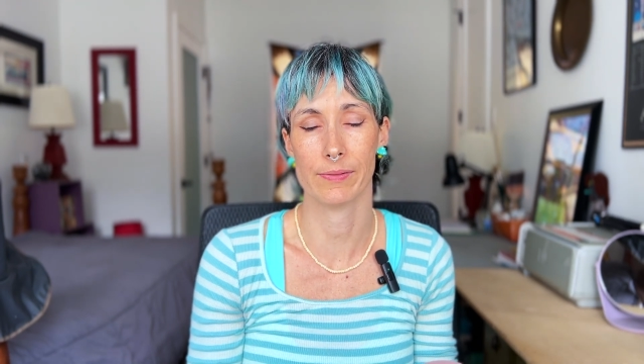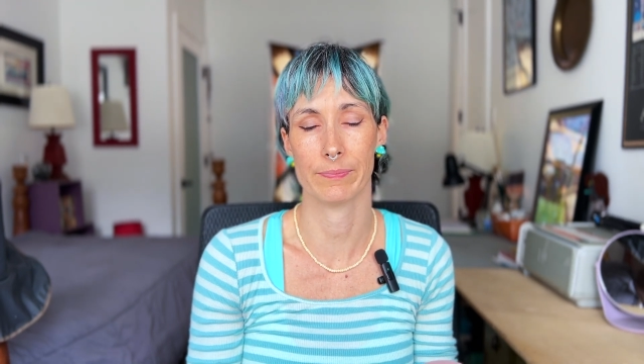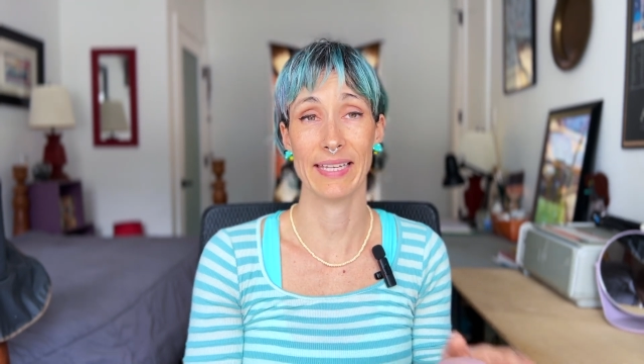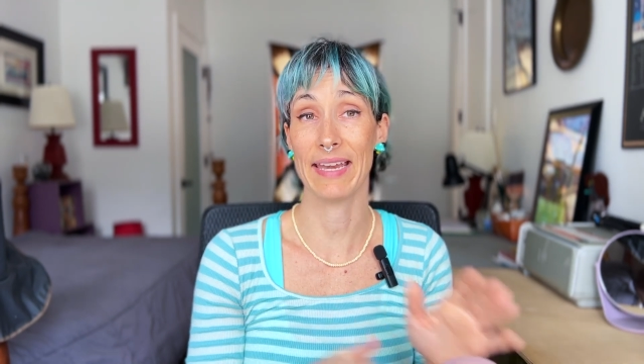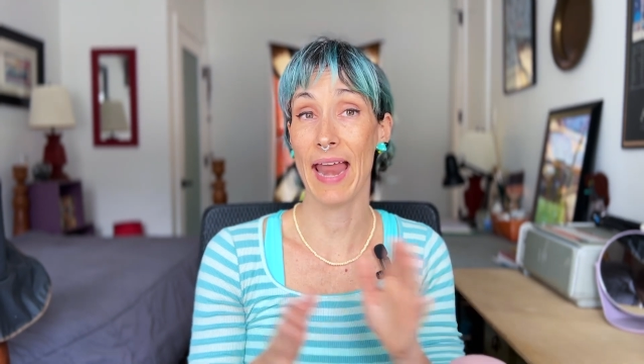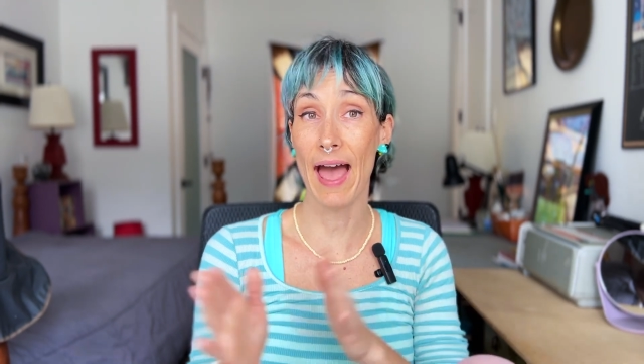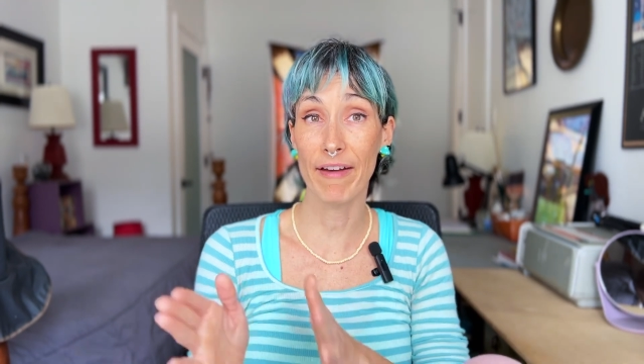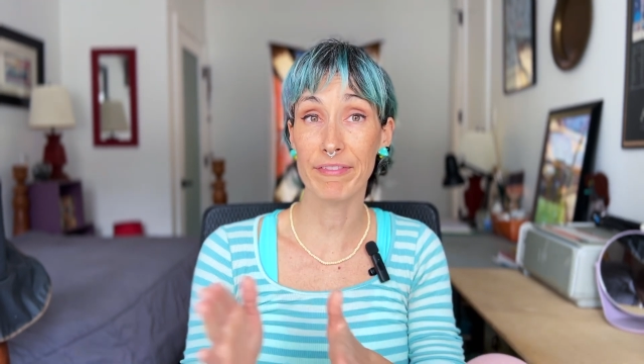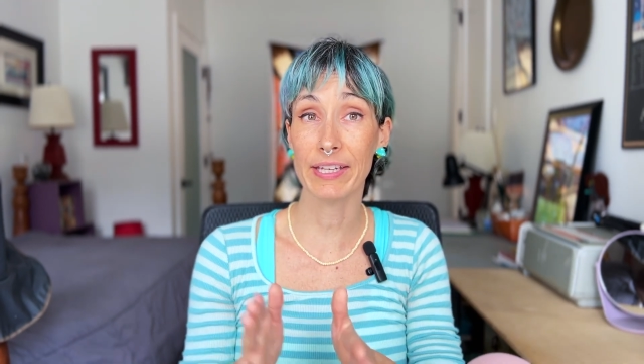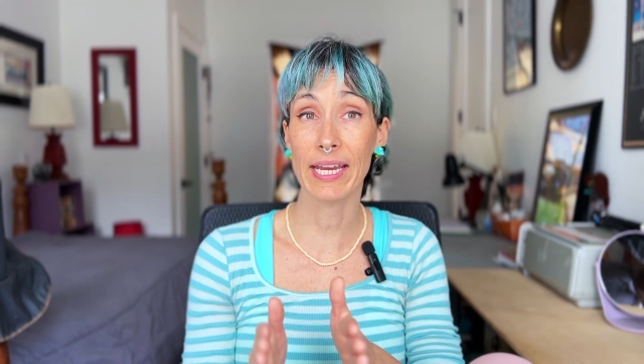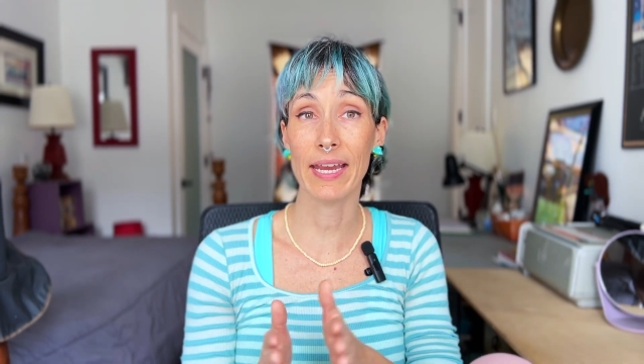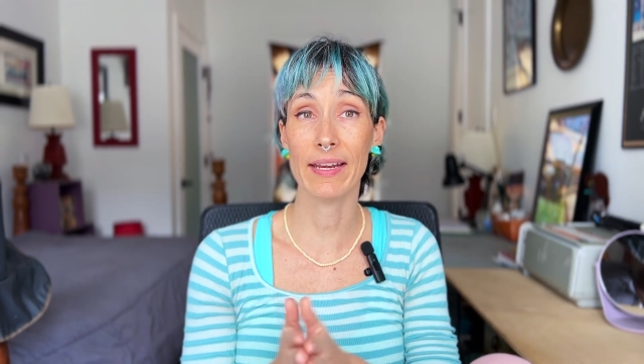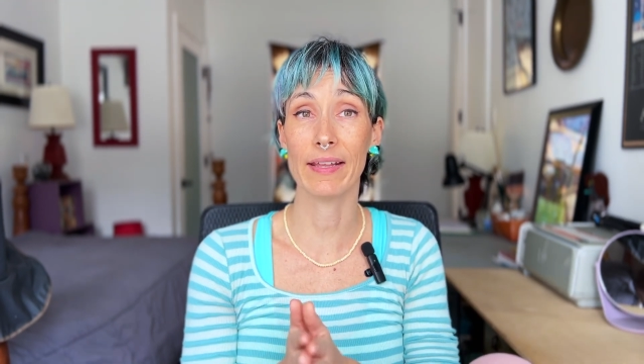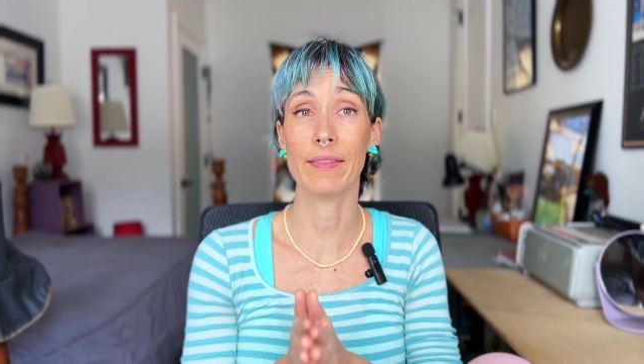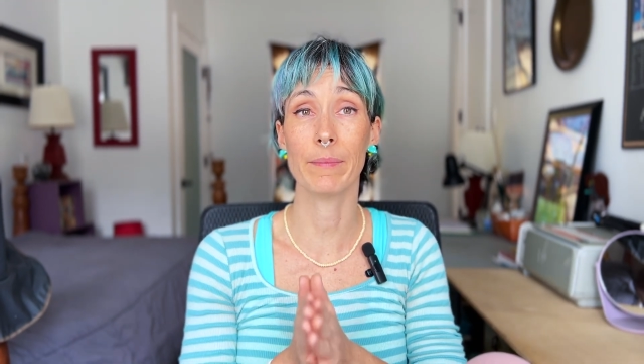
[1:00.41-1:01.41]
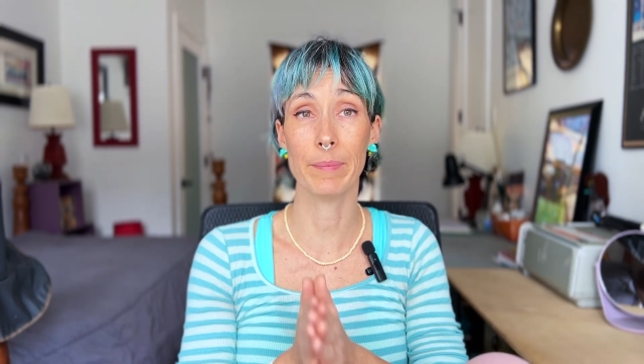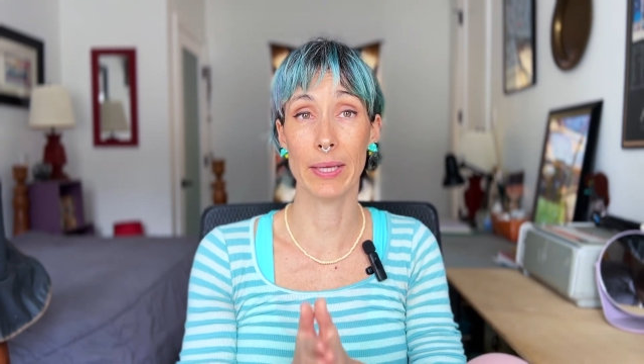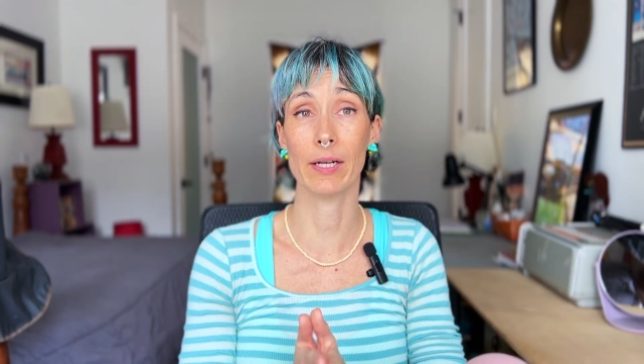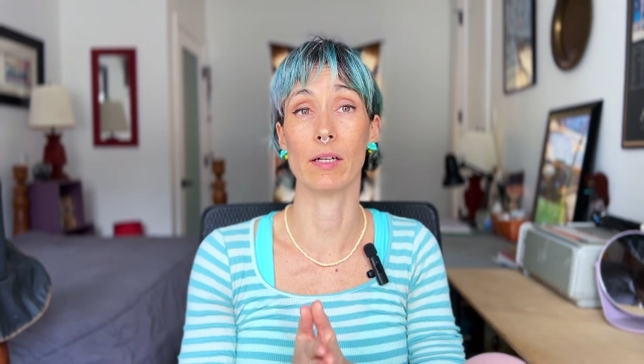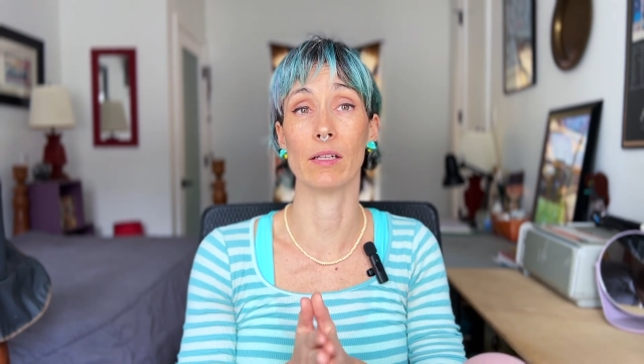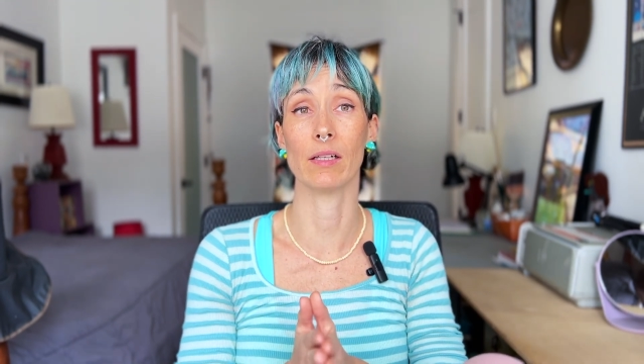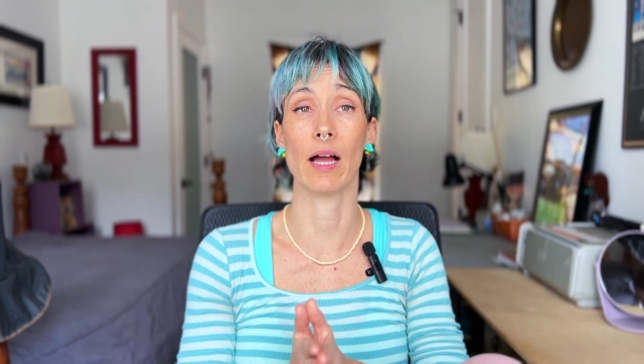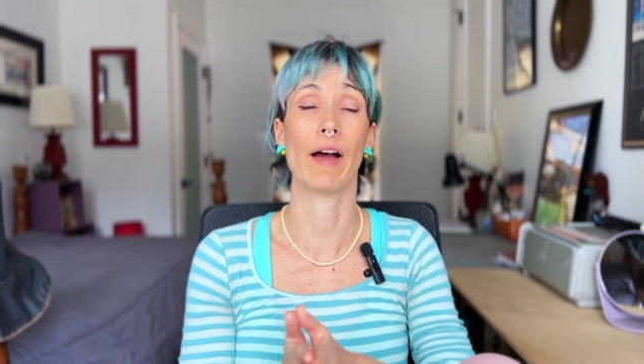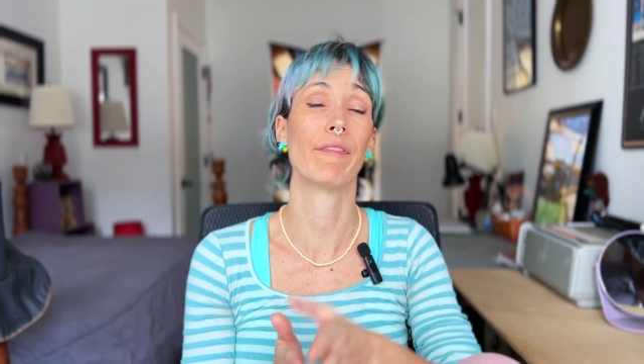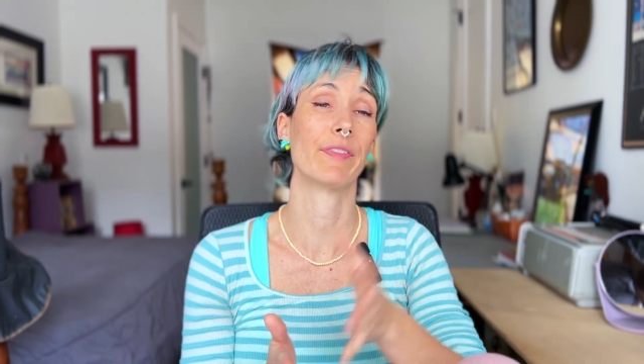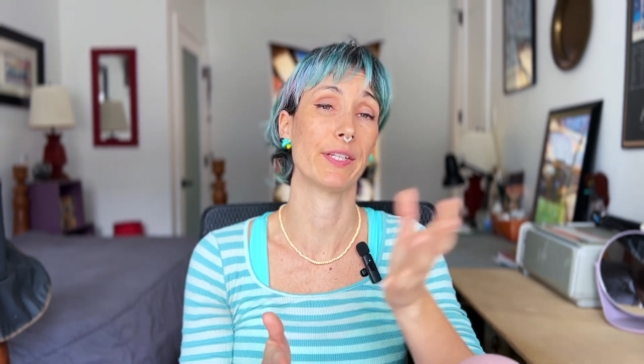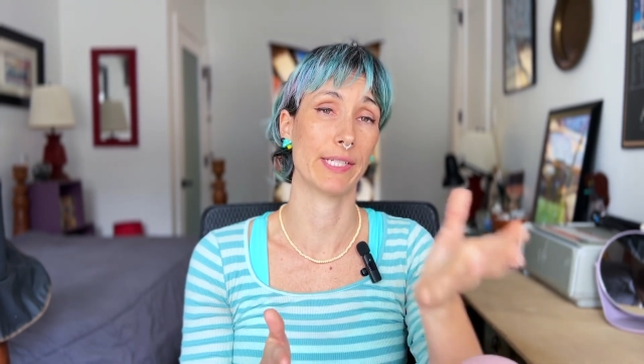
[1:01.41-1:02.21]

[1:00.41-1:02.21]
navigating the middle of the